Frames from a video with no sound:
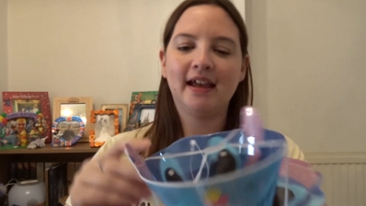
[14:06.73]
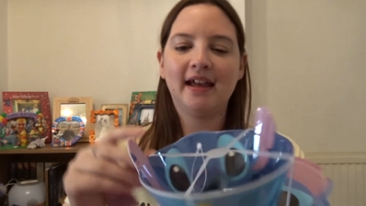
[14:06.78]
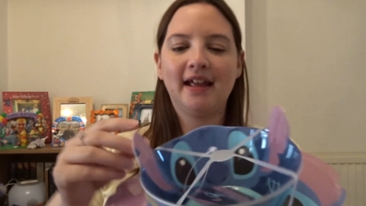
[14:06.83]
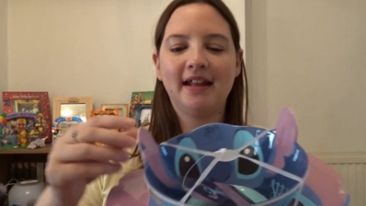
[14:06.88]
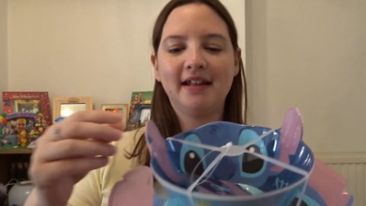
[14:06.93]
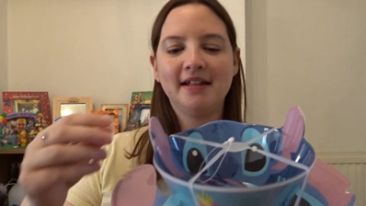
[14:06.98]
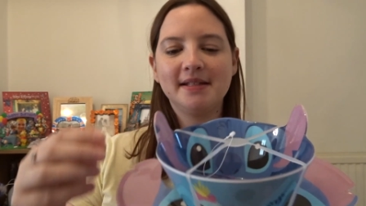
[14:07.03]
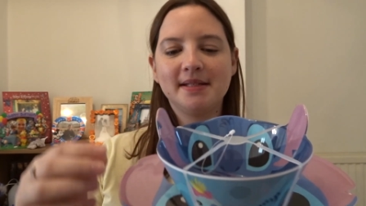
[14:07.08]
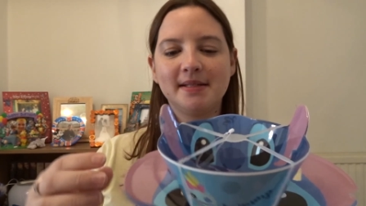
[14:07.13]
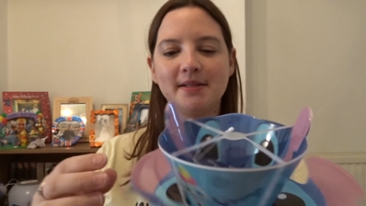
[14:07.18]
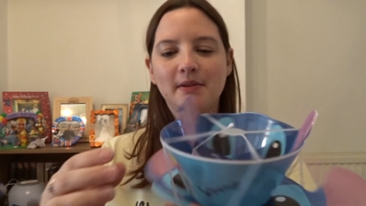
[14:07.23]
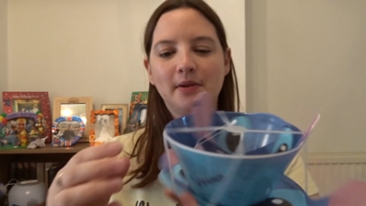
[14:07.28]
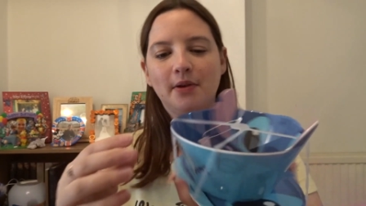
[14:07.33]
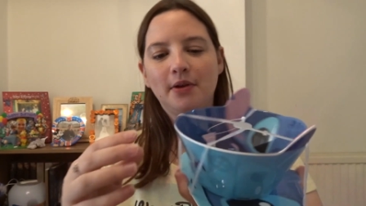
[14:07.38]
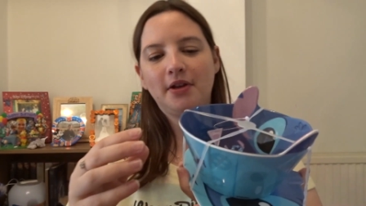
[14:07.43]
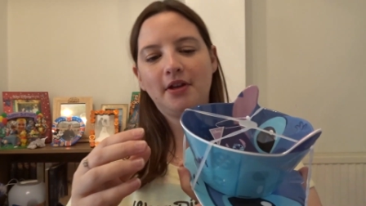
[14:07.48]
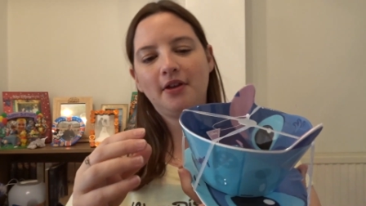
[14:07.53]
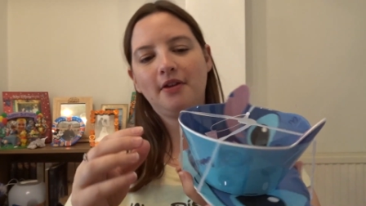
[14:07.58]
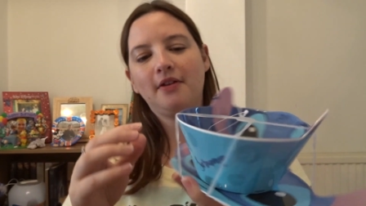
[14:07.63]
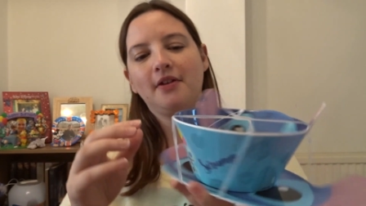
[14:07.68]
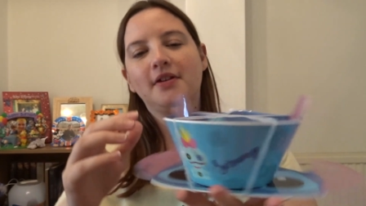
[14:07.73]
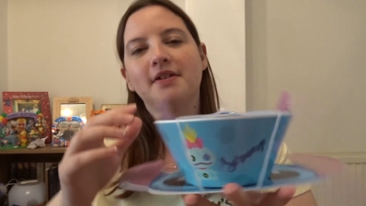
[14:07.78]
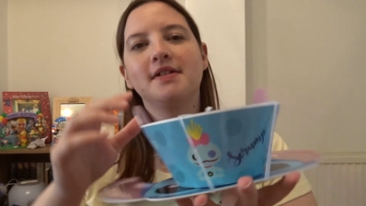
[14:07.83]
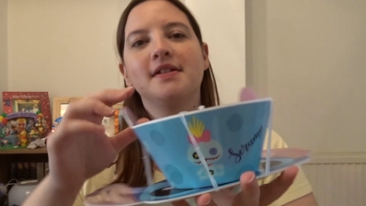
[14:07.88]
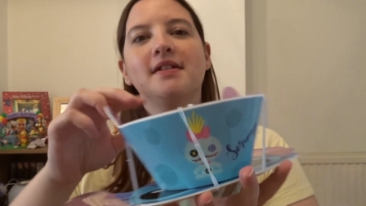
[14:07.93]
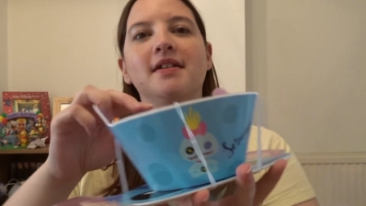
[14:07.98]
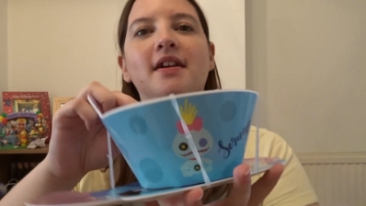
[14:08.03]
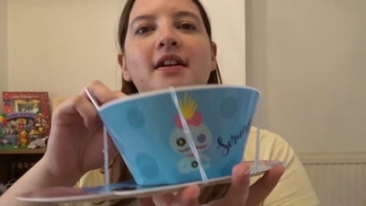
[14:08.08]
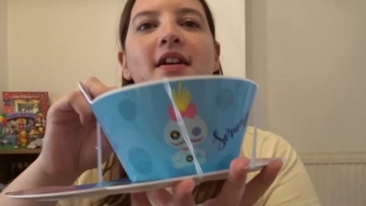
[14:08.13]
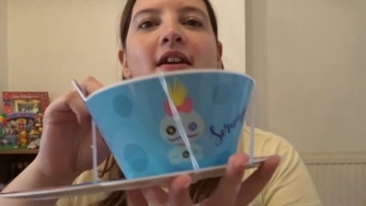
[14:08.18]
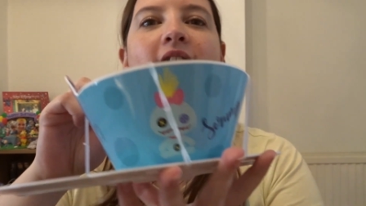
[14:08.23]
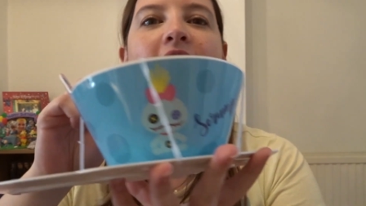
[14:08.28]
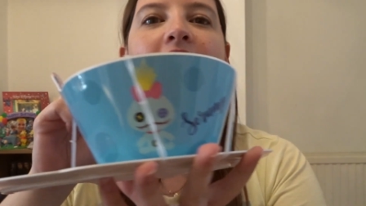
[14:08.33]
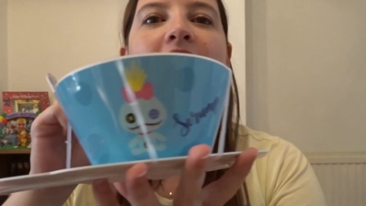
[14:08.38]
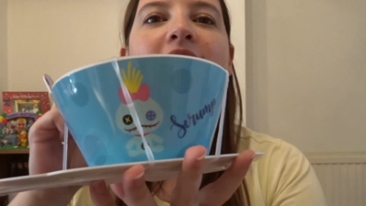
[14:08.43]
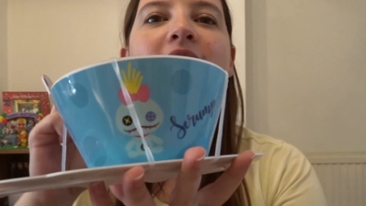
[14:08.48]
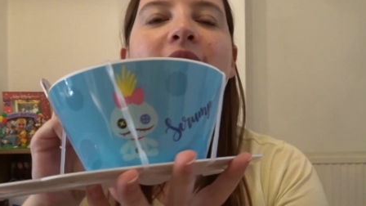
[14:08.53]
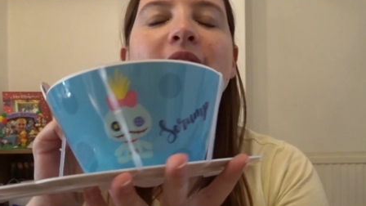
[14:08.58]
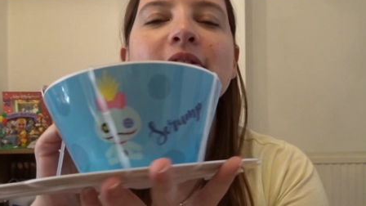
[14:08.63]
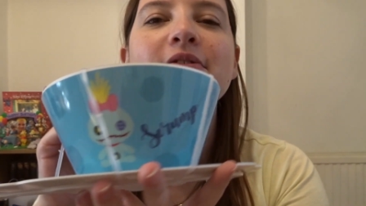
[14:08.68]
and it's so cute because look,
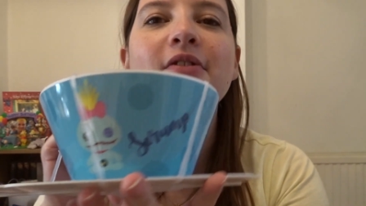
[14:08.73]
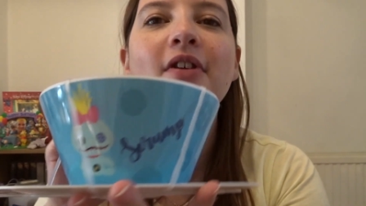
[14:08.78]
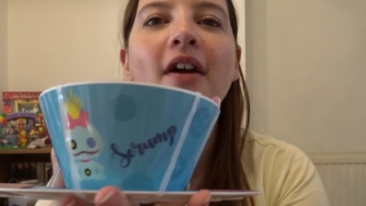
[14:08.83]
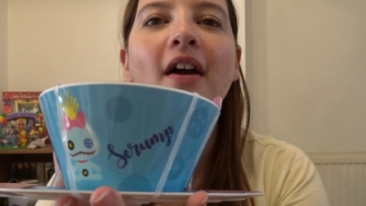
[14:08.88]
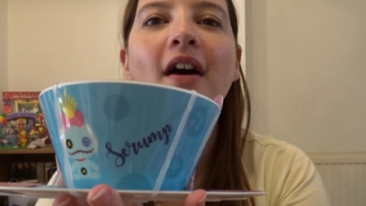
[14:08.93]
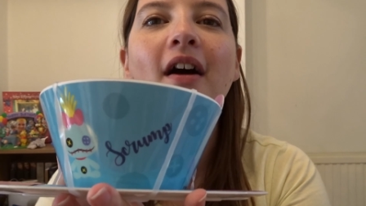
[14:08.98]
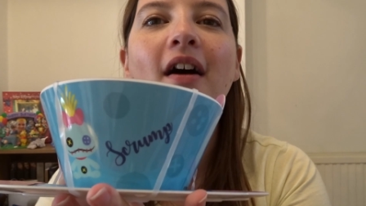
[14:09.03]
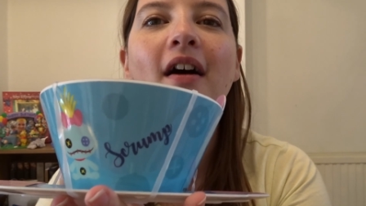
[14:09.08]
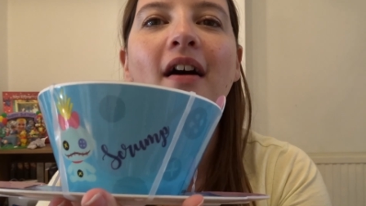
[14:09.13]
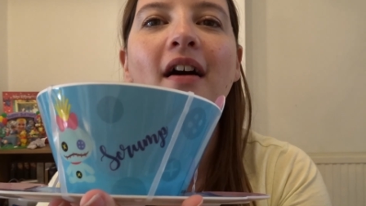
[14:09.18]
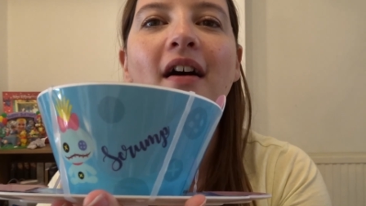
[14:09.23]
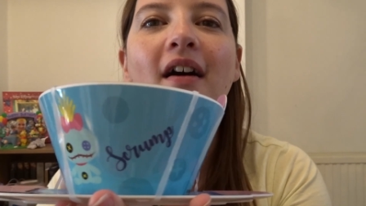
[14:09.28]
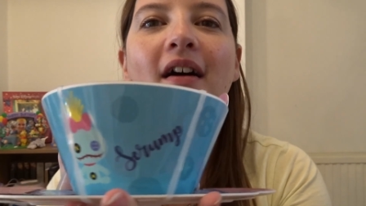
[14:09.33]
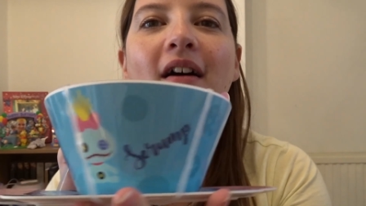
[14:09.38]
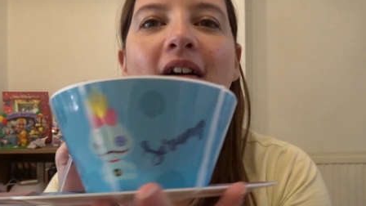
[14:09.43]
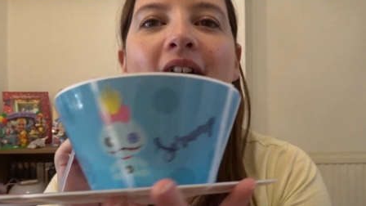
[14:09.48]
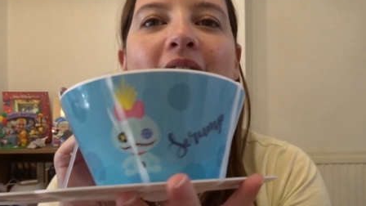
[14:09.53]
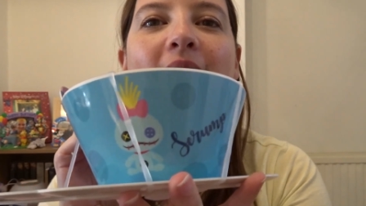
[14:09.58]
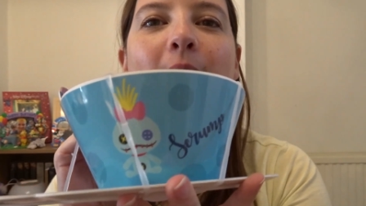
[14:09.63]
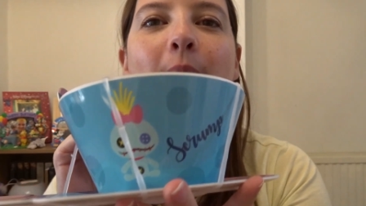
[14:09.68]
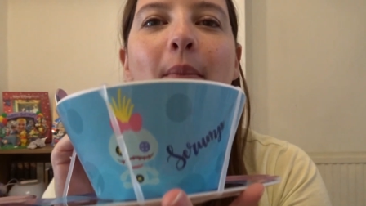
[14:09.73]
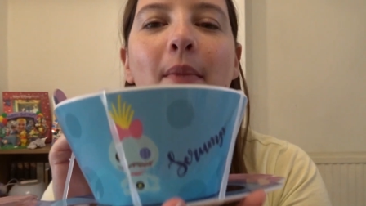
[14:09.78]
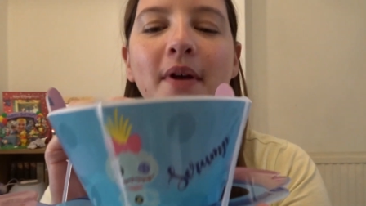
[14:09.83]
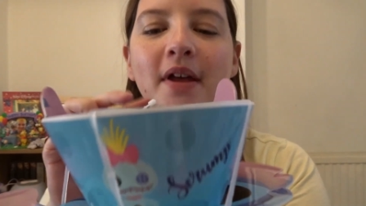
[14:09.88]
Scrump.